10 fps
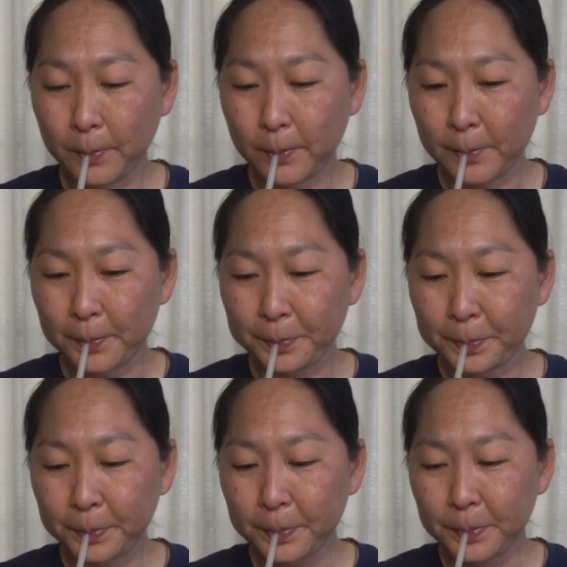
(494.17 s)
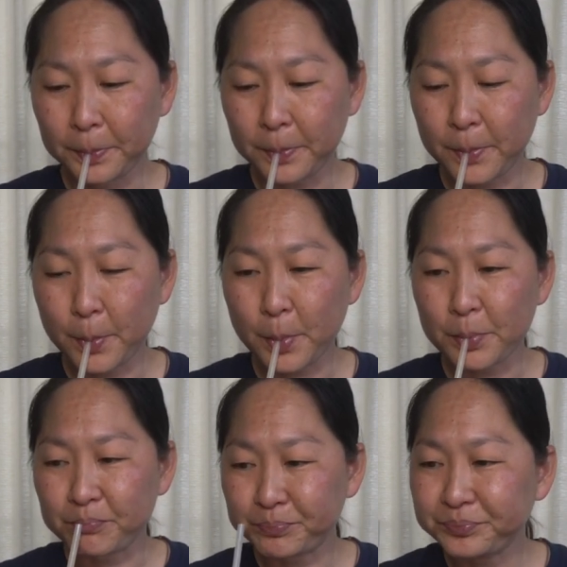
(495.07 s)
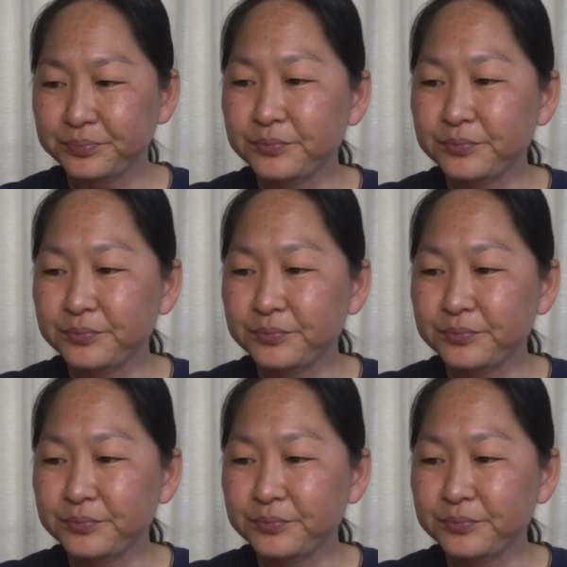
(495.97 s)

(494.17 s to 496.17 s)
Nobody speaks.